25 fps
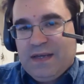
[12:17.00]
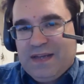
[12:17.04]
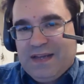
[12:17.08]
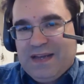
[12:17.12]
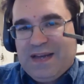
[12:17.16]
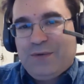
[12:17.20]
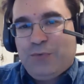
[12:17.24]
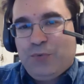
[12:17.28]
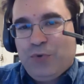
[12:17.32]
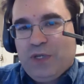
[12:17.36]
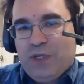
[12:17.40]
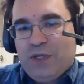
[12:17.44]

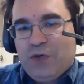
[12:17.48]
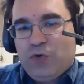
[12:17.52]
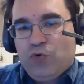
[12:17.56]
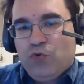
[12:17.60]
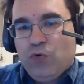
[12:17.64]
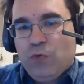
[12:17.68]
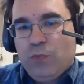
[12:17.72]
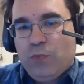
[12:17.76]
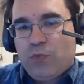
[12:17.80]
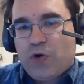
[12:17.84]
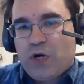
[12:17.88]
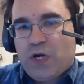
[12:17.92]
a really
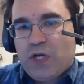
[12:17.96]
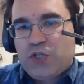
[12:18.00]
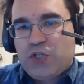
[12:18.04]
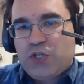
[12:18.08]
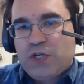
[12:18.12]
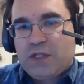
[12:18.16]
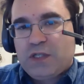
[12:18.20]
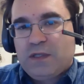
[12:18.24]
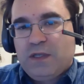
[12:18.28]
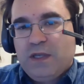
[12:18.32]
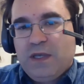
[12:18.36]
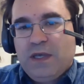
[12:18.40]
cool
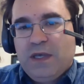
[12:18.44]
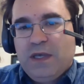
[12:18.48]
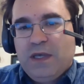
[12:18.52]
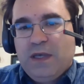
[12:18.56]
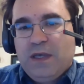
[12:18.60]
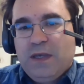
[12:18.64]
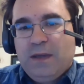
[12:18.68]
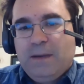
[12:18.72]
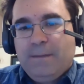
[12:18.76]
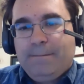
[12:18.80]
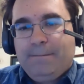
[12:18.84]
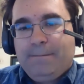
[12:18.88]
project.
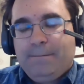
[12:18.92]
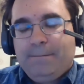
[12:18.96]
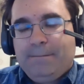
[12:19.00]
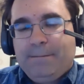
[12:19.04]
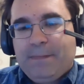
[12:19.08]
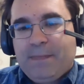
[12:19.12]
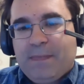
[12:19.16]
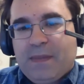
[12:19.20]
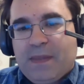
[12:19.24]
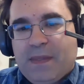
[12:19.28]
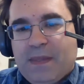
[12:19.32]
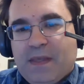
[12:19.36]

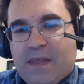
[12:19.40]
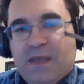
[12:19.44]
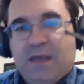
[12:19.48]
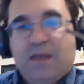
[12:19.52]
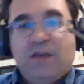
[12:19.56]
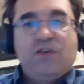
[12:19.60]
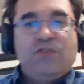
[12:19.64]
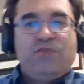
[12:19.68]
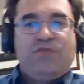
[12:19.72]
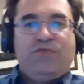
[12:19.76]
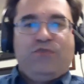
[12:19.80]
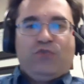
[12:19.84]

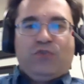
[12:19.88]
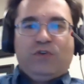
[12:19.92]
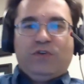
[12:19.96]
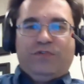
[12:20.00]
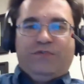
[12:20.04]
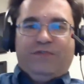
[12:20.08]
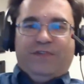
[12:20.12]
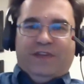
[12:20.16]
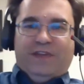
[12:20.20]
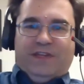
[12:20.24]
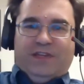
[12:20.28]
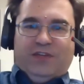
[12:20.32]
Fourth
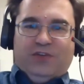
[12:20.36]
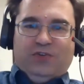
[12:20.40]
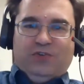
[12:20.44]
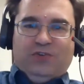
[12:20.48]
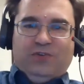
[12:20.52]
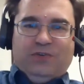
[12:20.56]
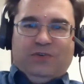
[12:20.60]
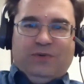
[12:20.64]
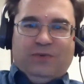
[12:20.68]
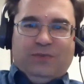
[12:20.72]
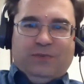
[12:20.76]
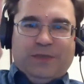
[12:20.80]
video,
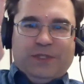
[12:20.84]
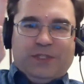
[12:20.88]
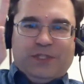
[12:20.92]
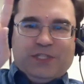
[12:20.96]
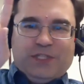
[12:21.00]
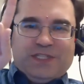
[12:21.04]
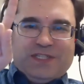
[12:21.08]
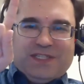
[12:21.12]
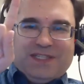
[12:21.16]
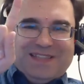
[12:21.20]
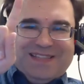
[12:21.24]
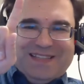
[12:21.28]
which
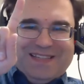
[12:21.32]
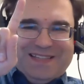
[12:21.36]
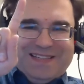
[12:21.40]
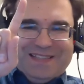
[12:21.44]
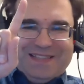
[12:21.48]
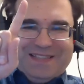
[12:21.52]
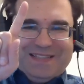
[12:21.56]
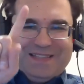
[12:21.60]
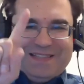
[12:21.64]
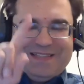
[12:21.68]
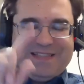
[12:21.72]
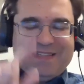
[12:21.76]
is
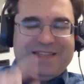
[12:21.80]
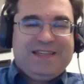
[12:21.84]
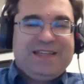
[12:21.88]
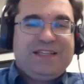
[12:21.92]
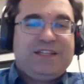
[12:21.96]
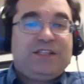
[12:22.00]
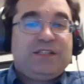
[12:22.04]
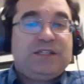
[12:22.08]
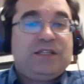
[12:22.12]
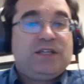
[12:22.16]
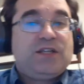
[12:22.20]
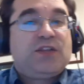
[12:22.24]
linked
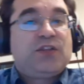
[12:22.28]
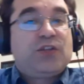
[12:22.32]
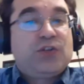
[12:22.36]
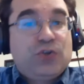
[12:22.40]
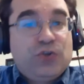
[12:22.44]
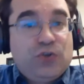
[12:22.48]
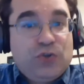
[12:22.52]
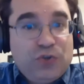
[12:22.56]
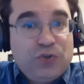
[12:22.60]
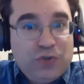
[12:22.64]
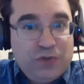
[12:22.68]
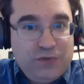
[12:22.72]
to the
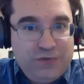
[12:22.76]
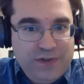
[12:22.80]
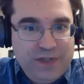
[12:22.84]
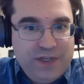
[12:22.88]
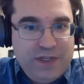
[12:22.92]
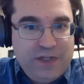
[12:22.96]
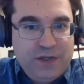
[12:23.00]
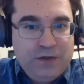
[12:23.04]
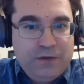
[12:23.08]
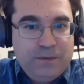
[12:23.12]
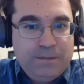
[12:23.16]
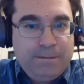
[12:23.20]
third
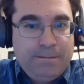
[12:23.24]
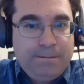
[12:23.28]
video.